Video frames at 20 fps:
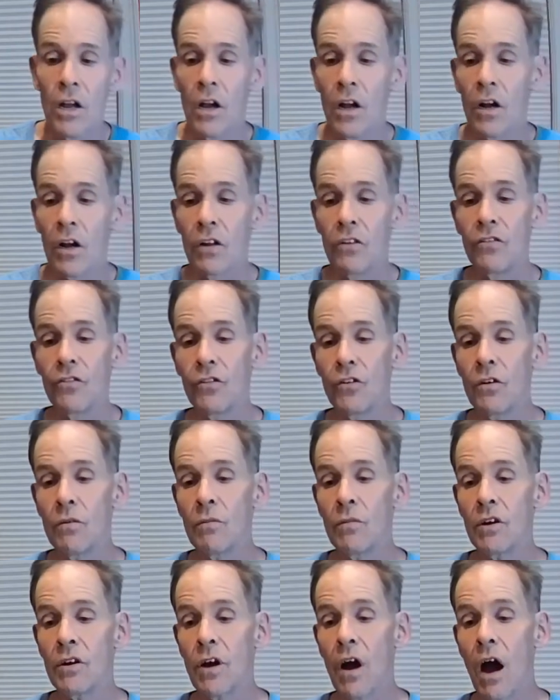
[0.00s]

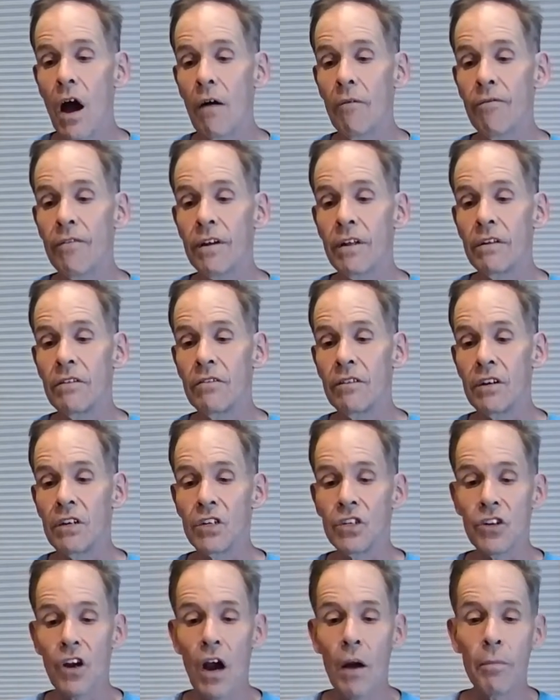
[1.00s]
Consumer confidence is
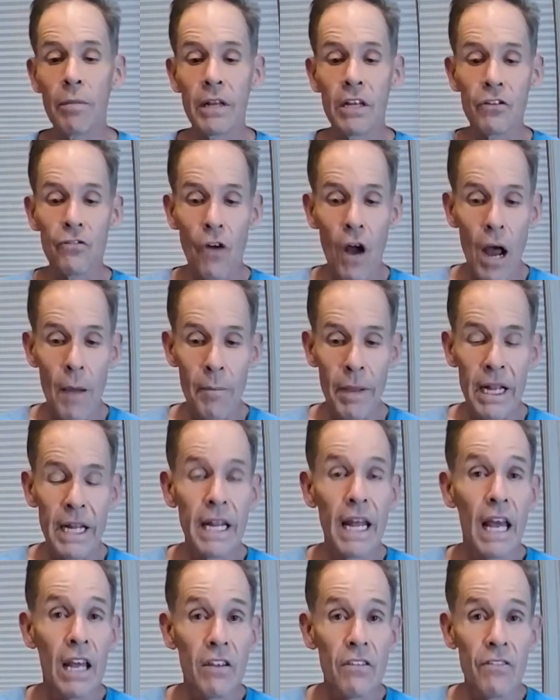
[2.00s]
sharply dropping,
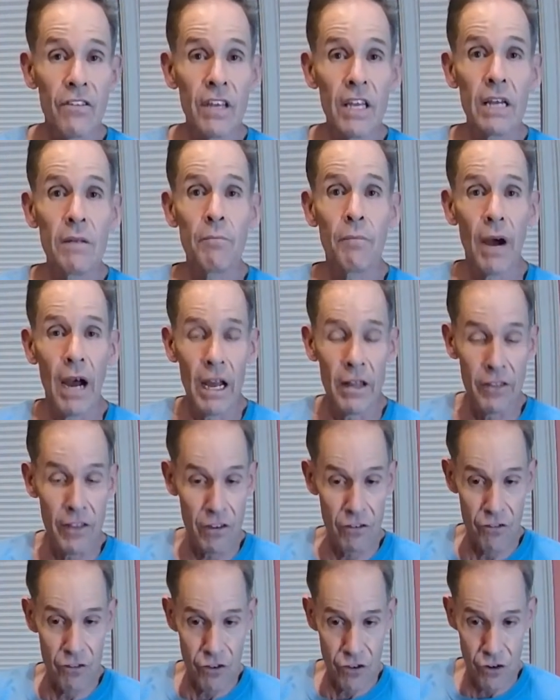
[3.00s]
as seen by
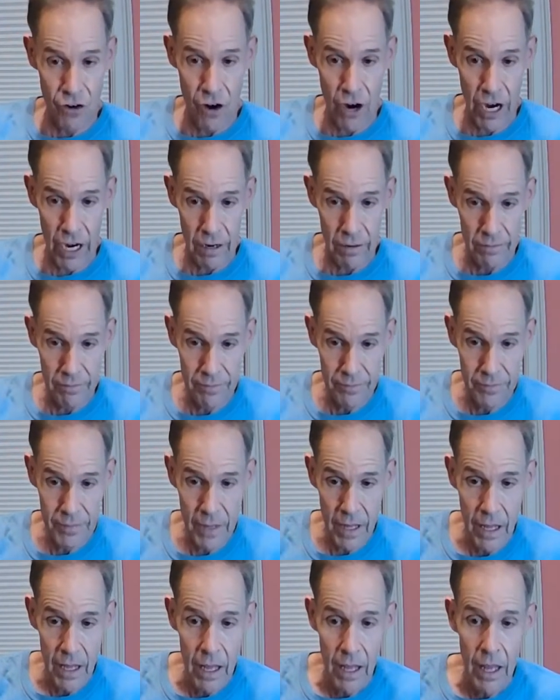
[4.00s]
this chart.
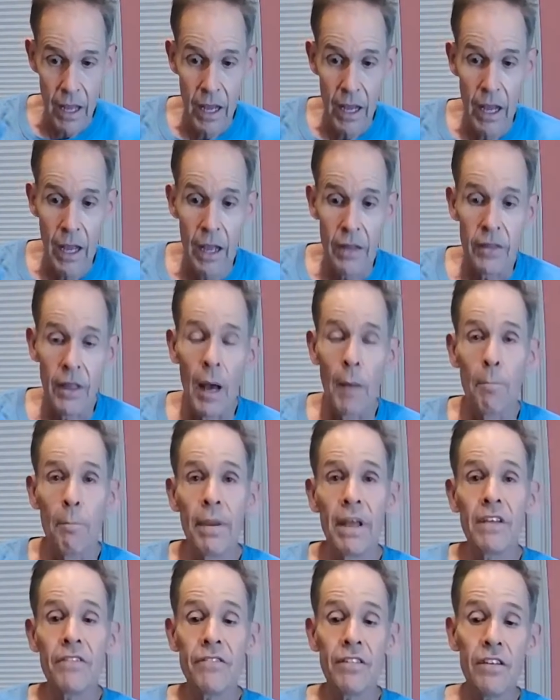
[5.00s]
The
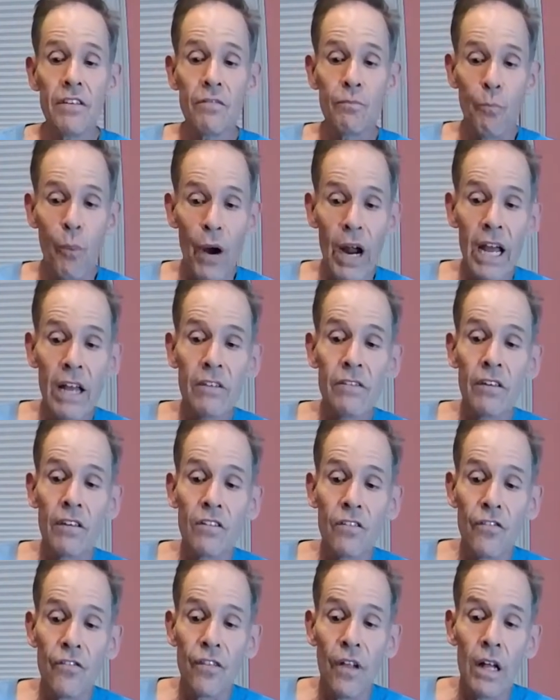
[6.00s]
business press is
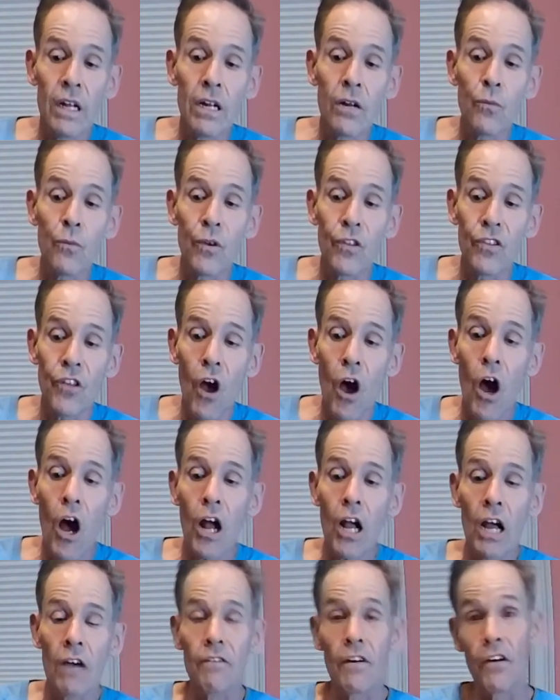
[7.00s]
flooded with
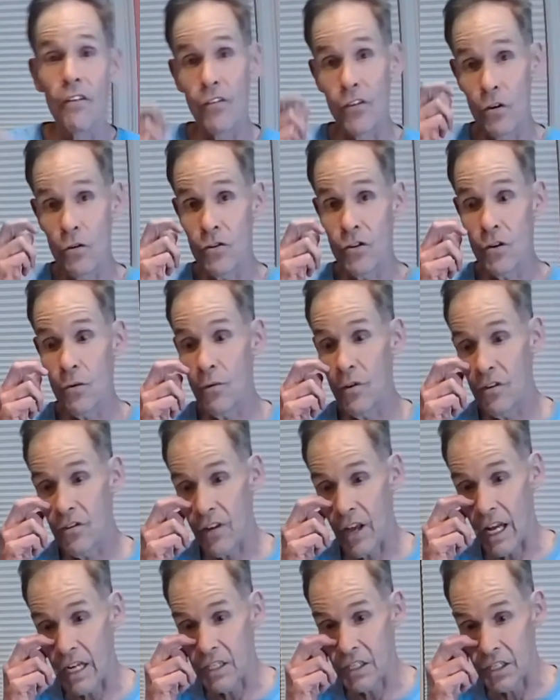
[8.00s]
talk of a future
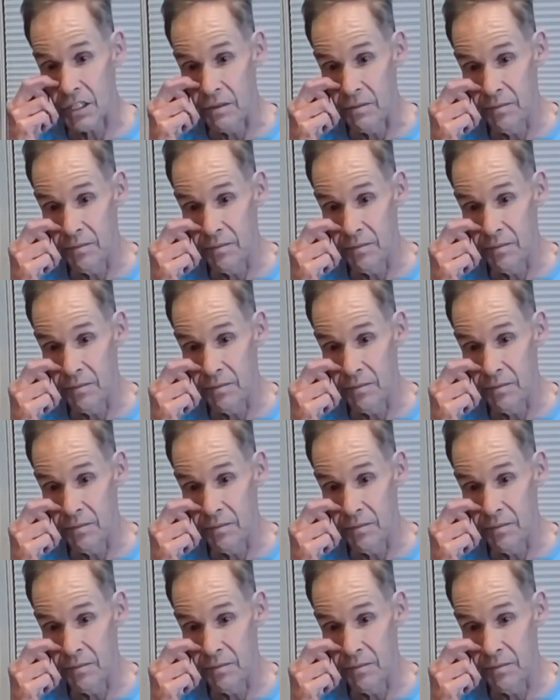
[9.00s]
recession.